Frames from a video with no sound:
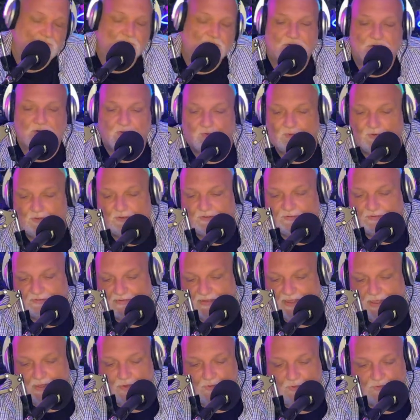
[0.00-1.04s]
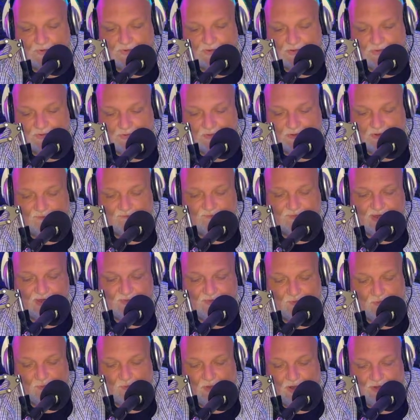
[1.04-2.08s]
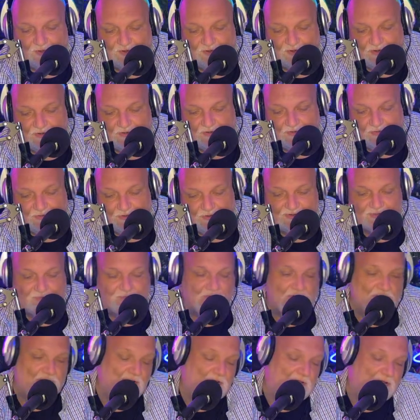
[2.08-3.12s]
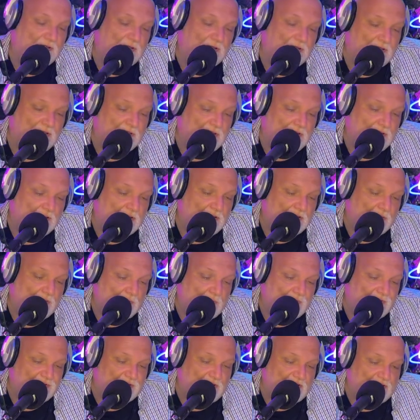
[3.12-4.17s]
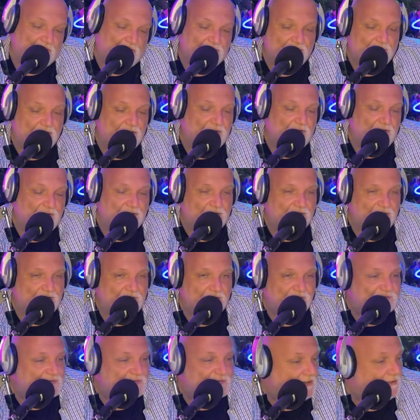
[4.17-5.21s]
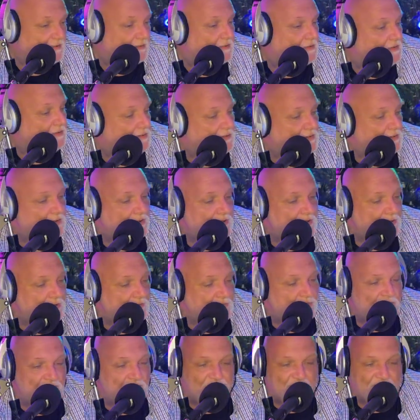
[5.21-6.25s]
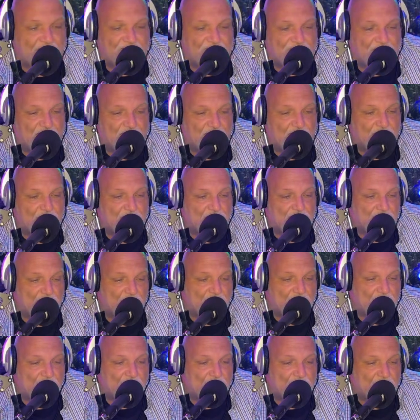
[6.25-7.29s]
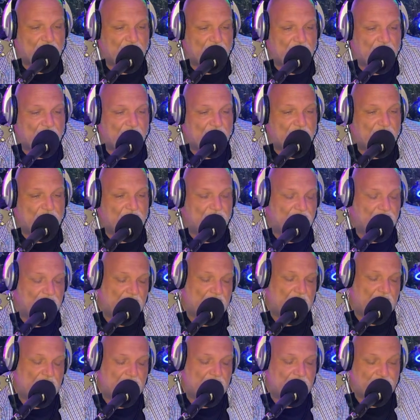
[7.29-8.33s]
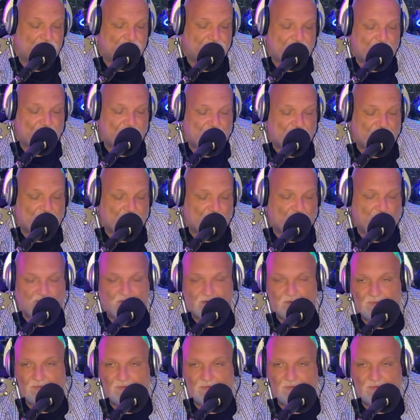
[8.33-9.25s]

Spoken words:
current count people watching displayed. Which, hey, look, a goose egg, but that's fine. I usually get a lot more